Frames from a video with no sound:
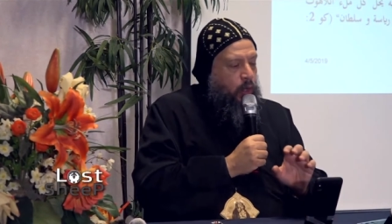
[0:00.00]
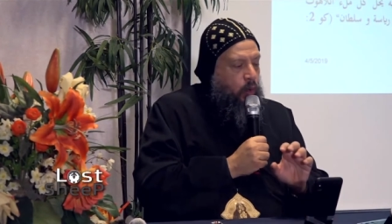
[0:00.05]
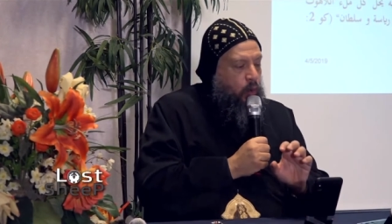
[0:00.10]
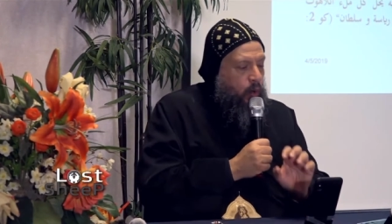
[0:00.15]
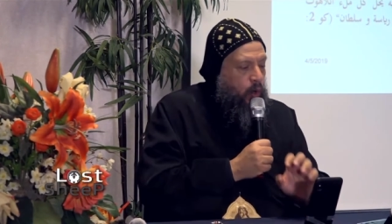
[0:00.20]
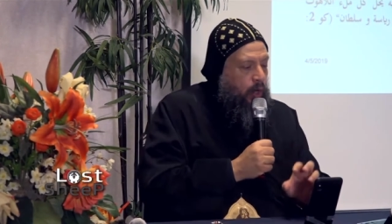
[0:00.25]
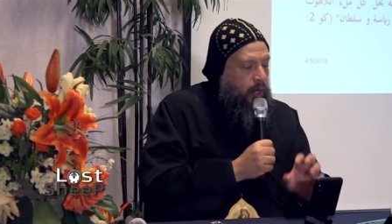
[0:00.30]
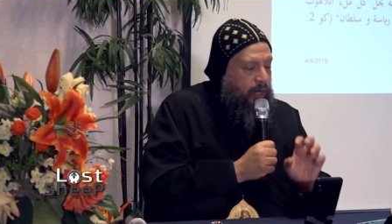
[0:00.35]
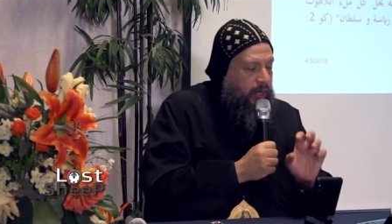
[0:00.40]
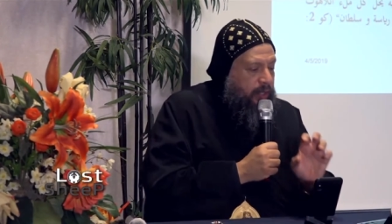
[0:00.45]

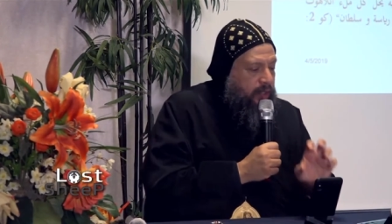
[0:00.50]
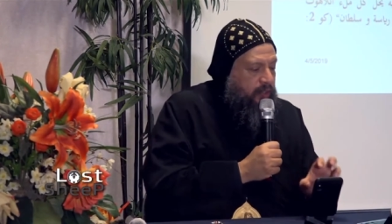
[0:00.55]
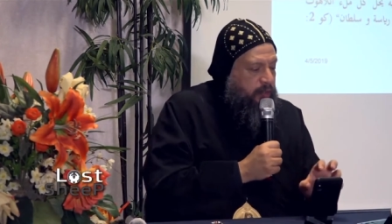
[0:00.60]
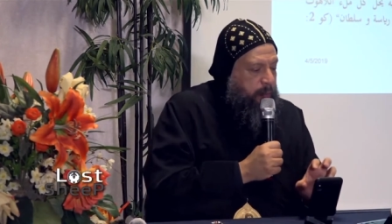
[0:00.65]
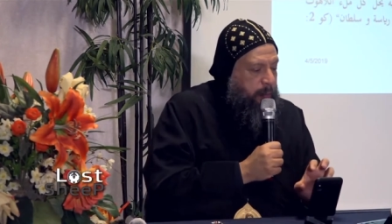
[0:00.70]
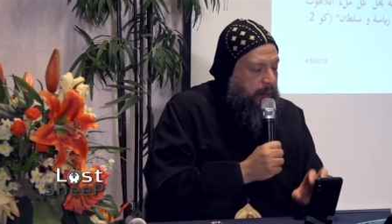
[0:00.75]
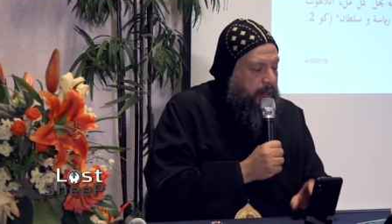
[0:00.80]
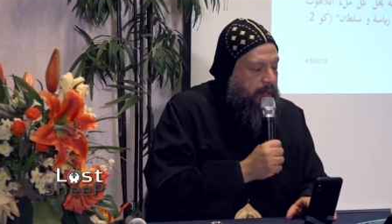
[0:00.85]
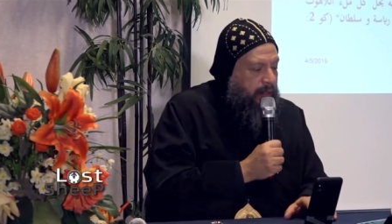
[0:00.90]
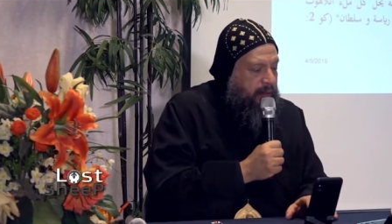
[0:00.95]
Walk in
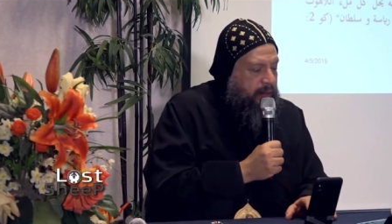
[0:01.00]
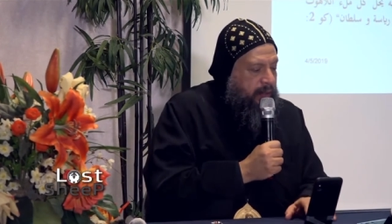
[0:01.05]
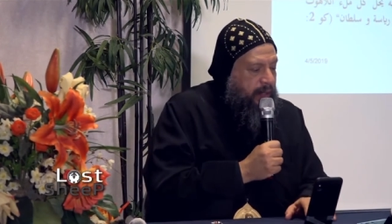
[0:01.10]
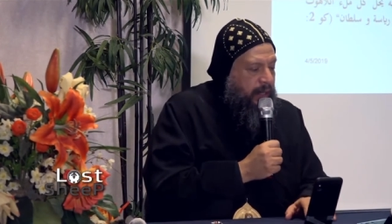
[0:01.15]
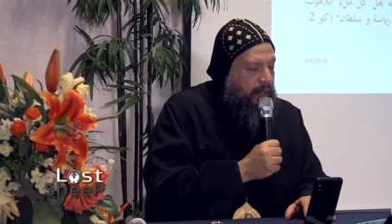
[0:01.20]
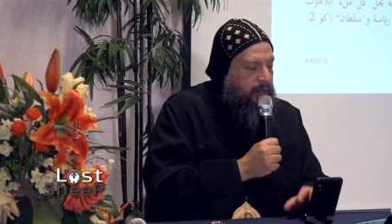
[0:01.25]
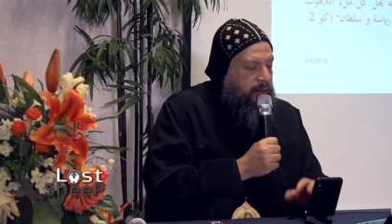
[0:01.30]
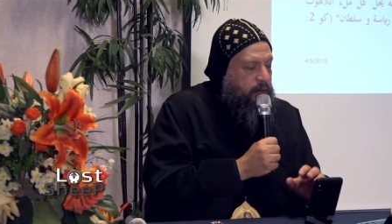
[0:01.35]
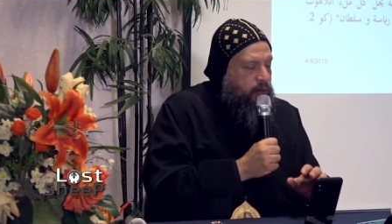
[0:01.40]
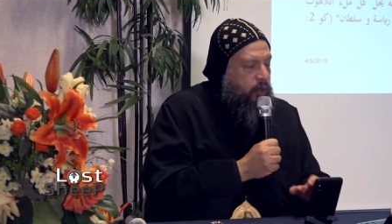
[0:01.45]
spirit
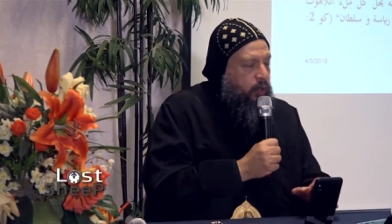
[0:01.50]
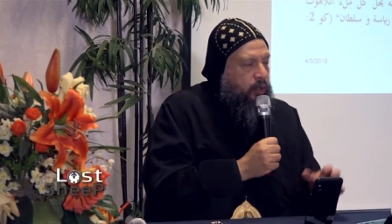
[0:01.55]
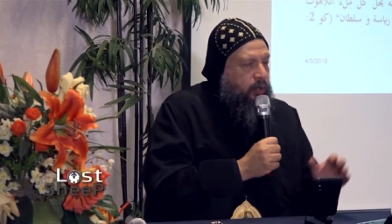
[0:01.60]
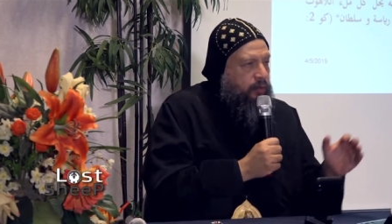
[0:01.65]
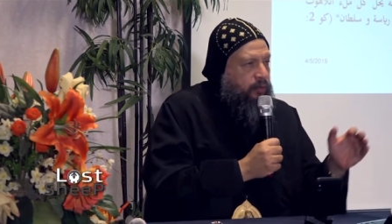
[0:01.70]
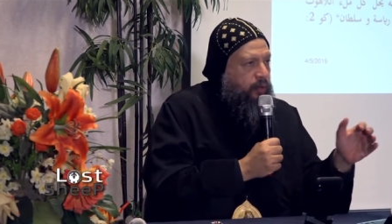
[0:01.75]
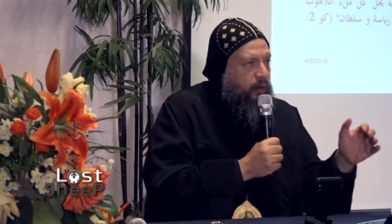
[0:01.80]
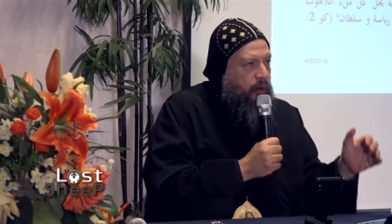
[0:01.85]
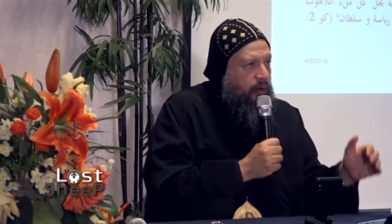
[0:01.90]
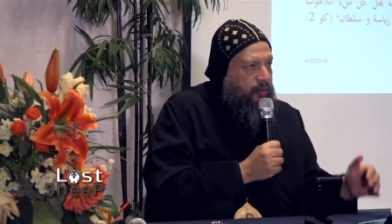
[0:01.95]
and
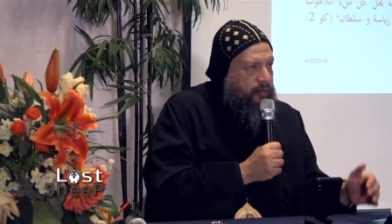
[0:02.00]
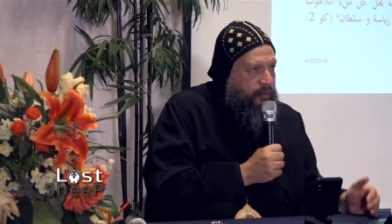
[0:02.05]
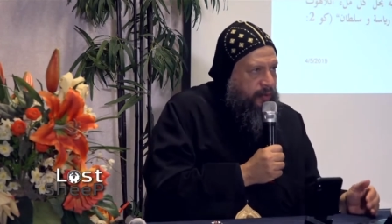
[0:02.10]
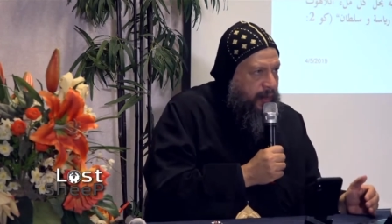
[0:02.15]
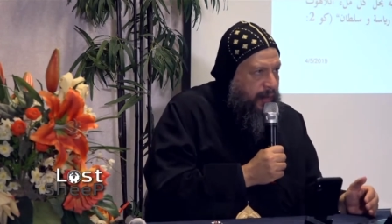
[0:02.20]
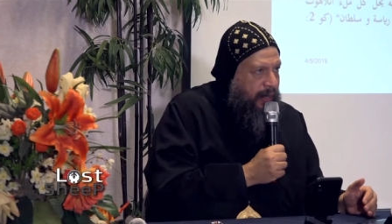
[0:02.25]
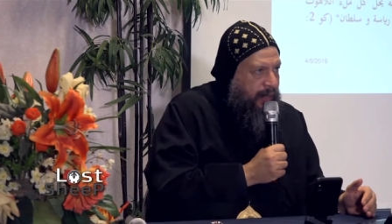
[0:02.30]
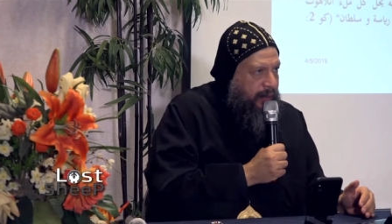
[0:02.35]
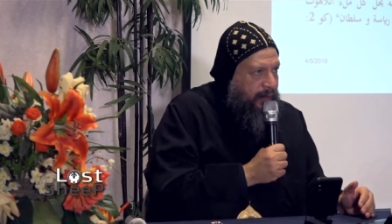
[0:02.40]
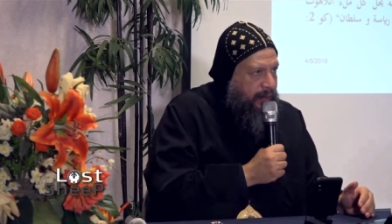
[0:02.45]
don't
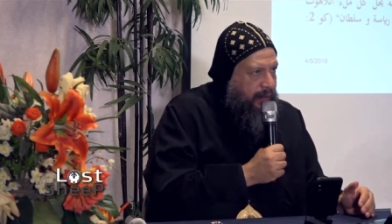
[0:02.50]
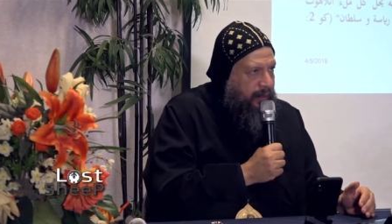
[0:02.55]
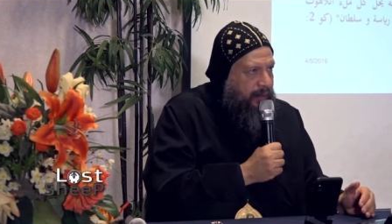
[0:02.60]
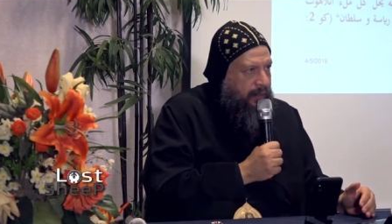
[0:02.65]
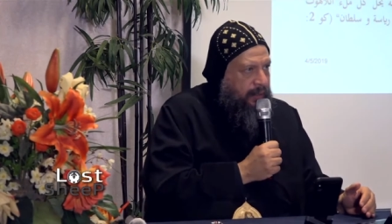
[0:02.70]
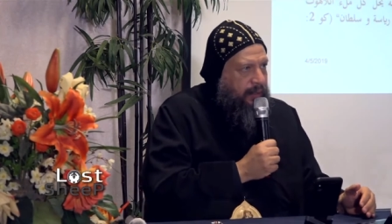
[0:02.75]
fulfill